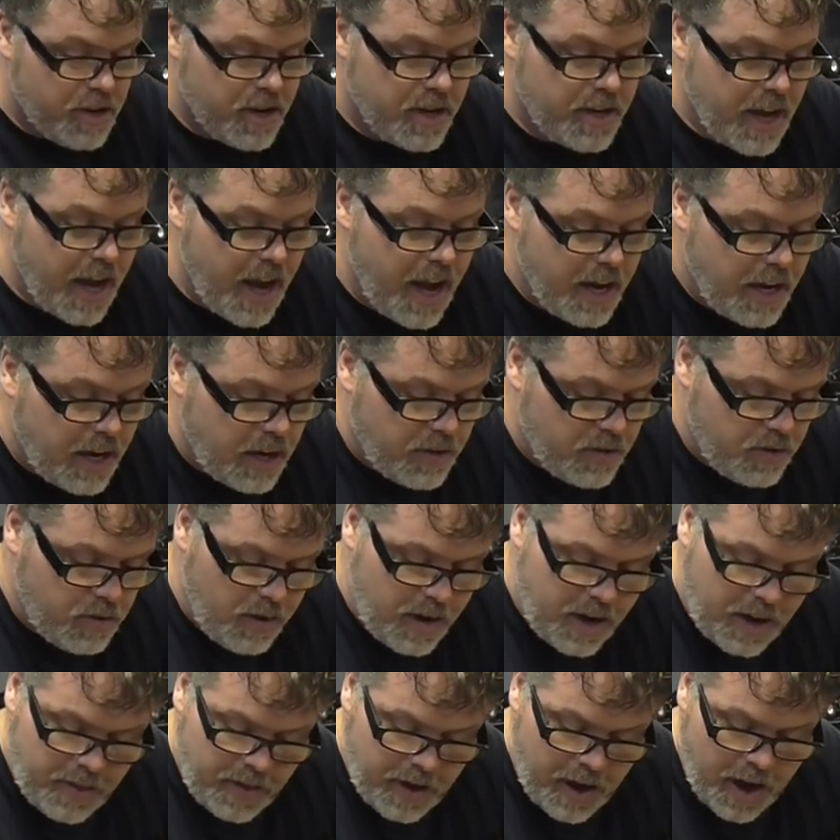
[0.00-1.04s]
has a good day doesn't
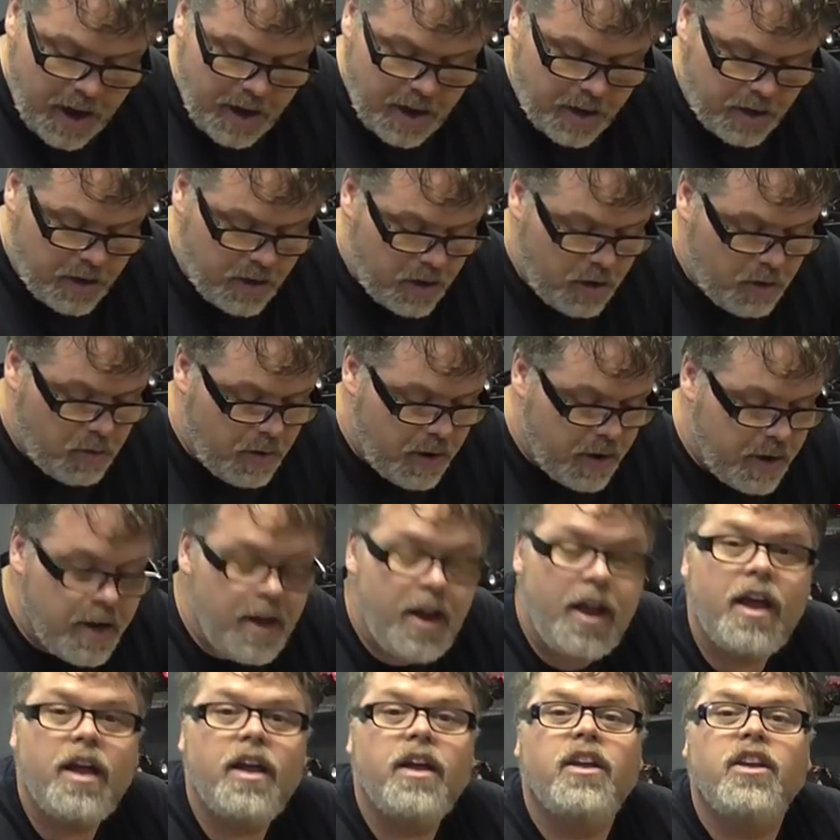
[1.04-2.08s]
do anything i didn't do
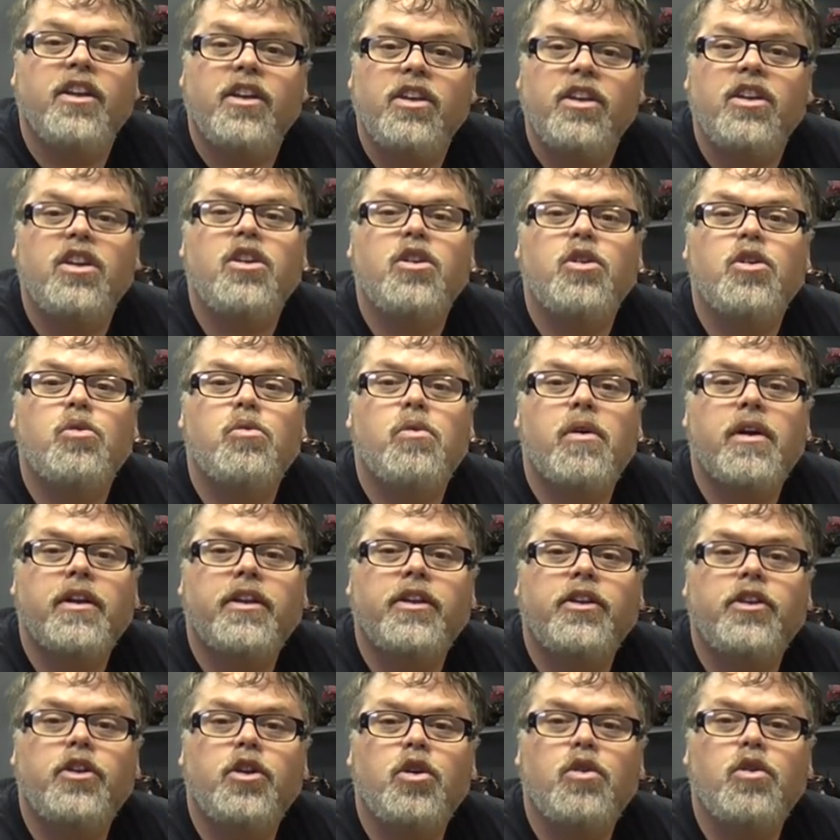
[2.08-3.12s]
and uh, you know what
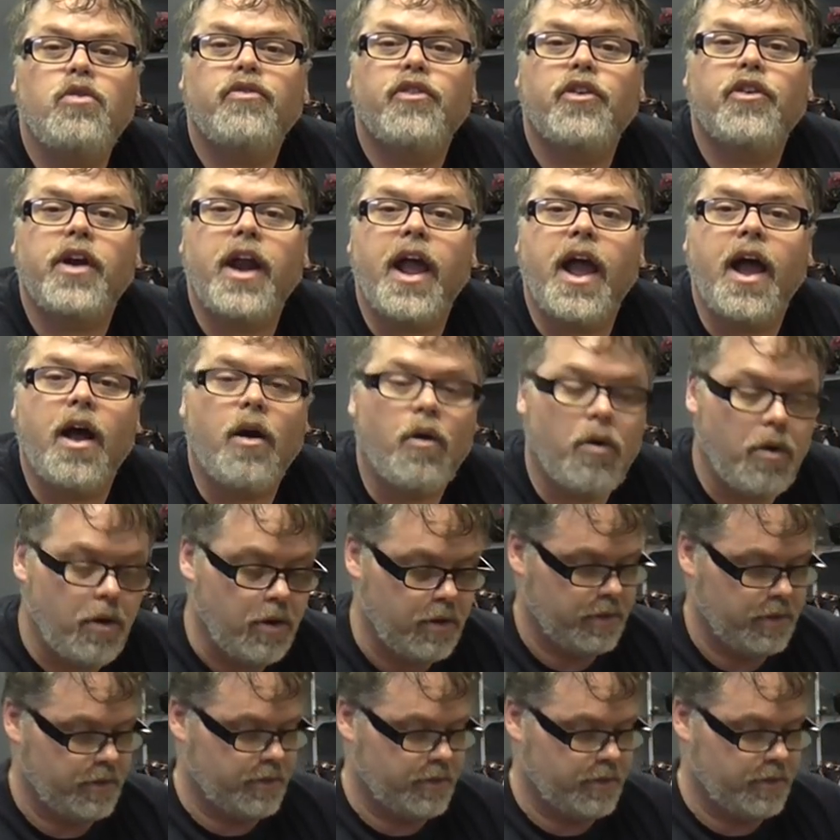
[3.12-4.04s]
to do for now